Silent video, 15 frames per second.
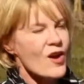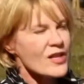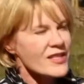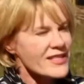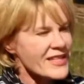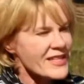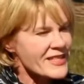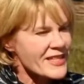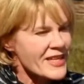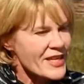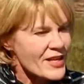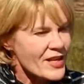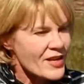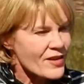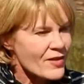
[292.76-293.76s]
since
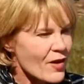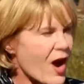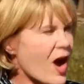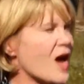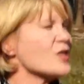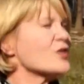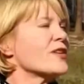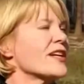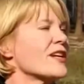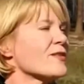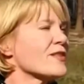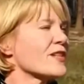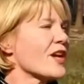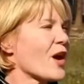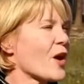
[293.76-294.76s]
100
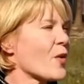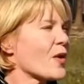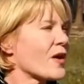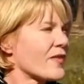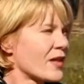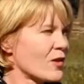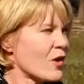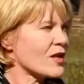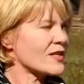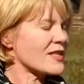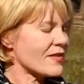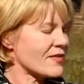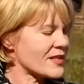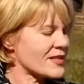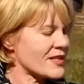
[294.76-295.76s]
years ago, they lost
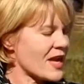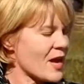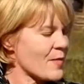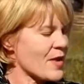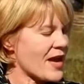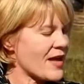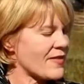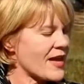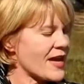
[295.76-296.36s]
that this time, and